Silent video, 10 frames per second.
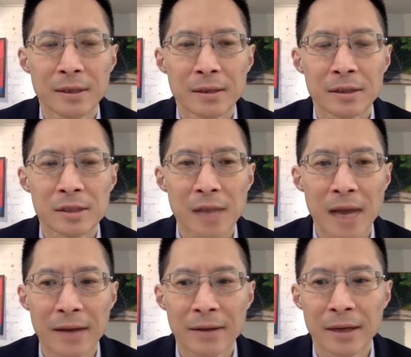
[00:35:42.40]
This
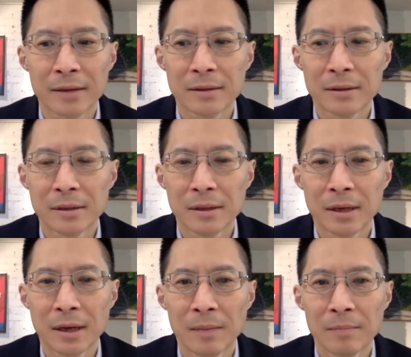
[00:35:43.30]
line that
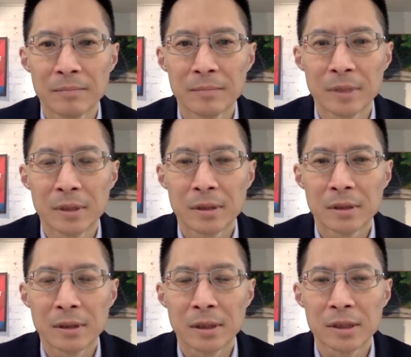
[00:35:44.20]
um,
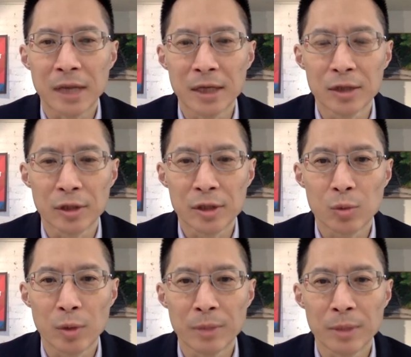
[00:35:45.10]
it's dangerous
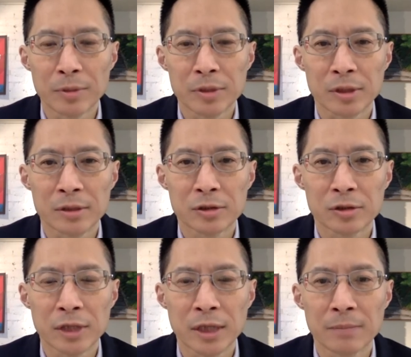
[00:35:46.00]
when people start
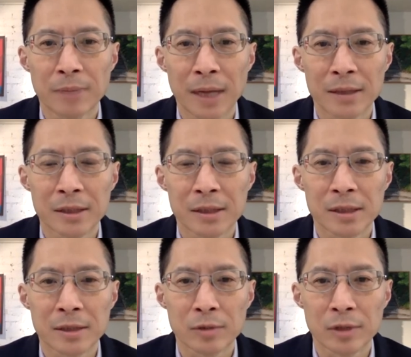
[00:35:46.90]
treating politics
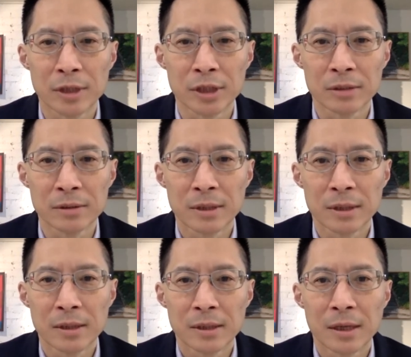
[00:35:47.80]
like religion.
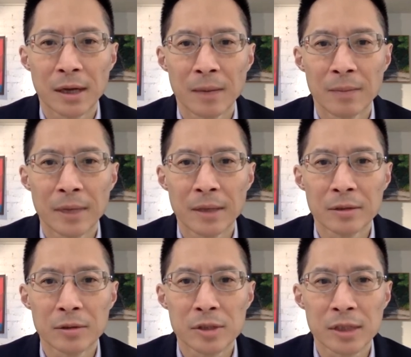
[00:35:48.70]
Um, and
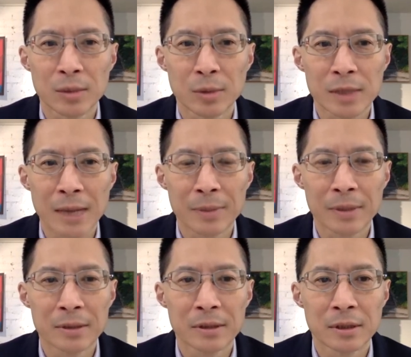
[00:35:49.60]
you see what's
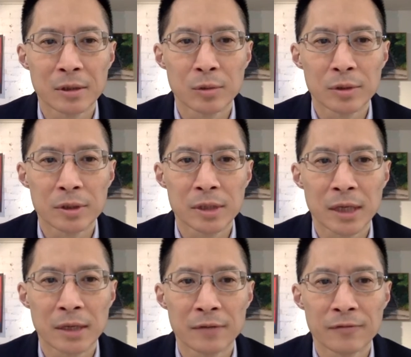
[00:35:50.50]
happened, you know, with this
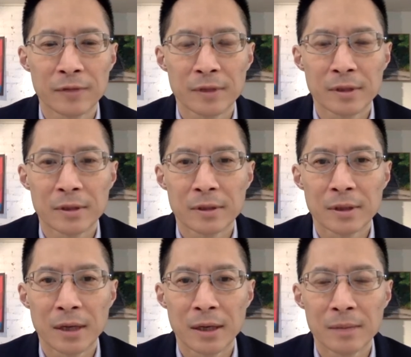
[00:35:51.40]
kind of,
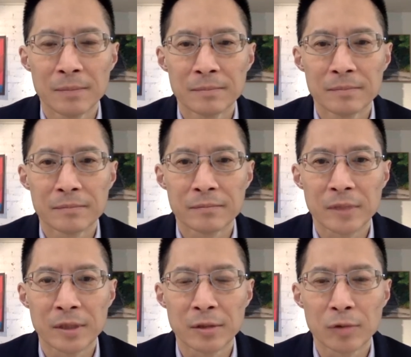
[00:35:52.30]
um,
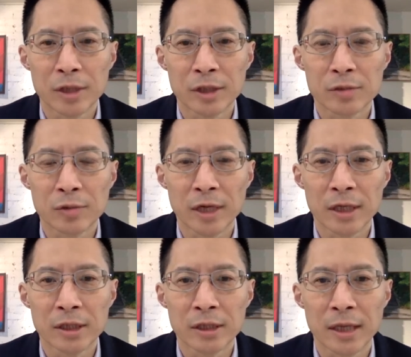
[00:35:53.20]
you know, righteous
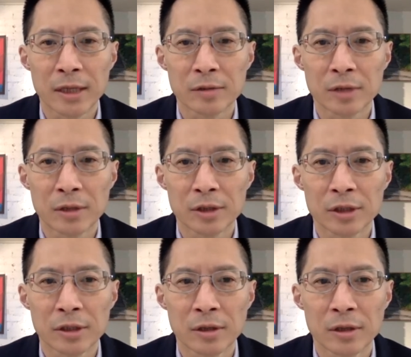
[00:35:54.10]
rage and cancel
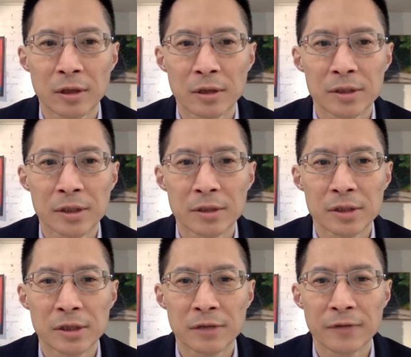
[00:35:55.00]
culture and all, all this other
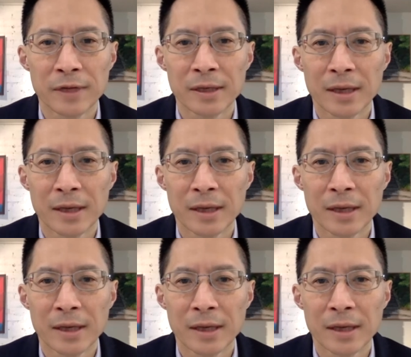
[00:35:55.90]
stuff. And